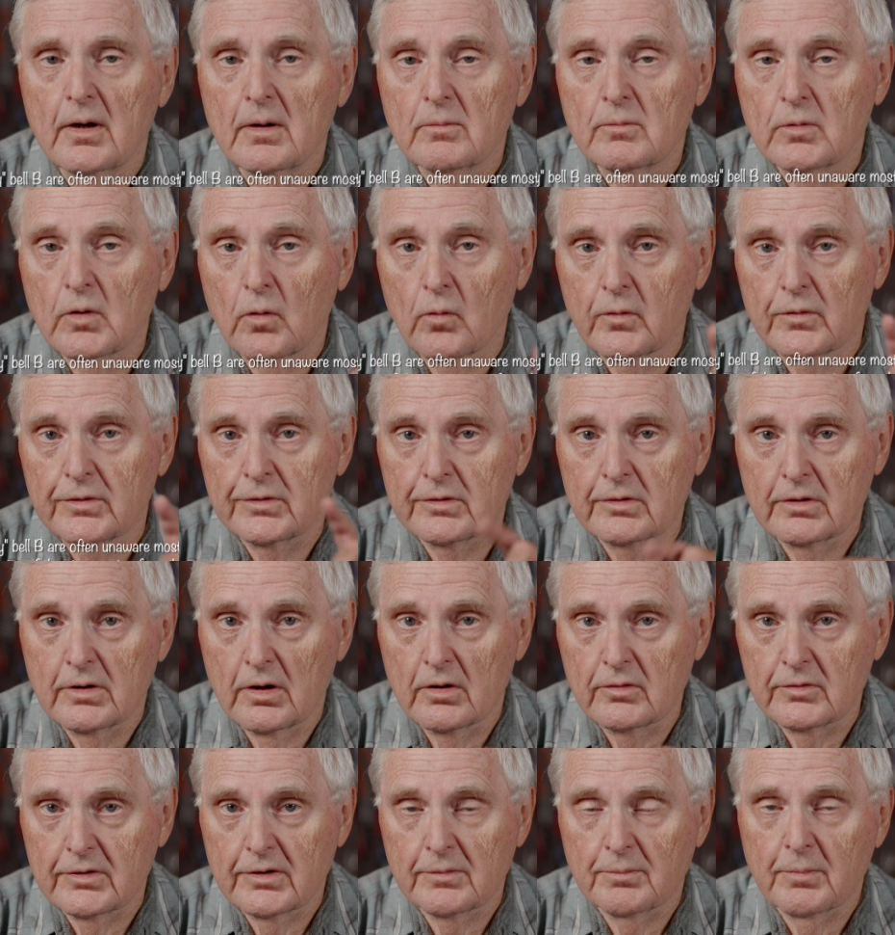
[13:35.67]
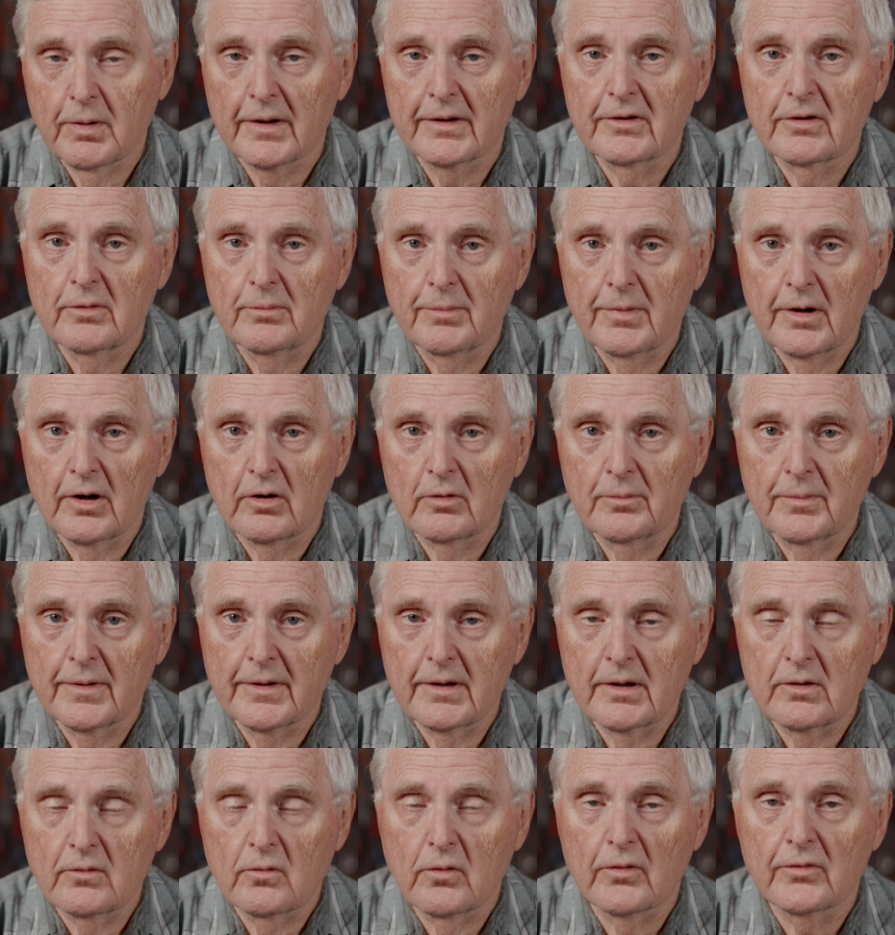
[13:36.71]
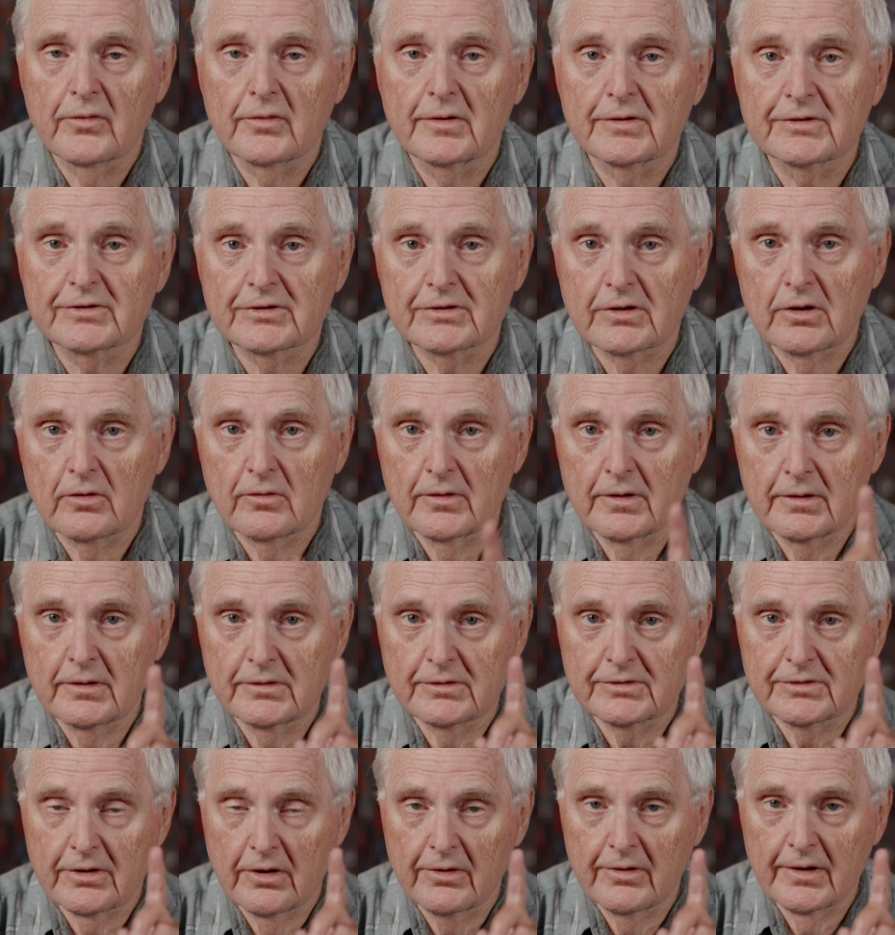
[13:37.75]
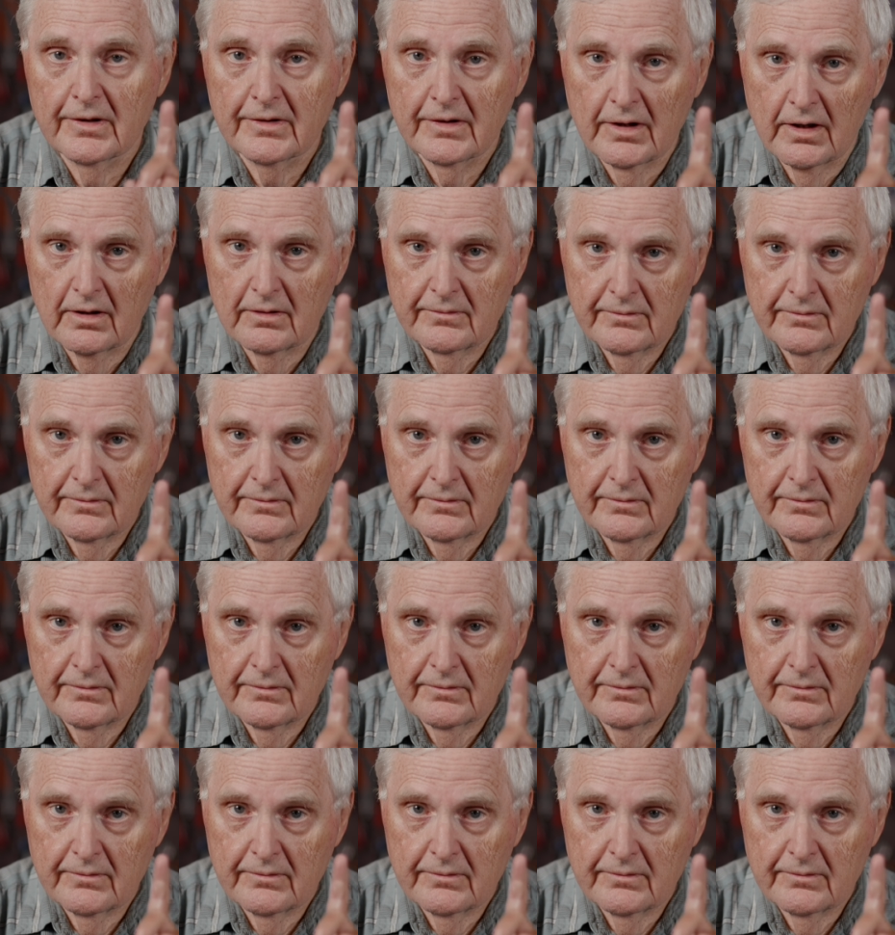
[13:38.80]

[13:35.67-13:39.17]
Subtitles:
but when you go to play the bell B, whether it's slurring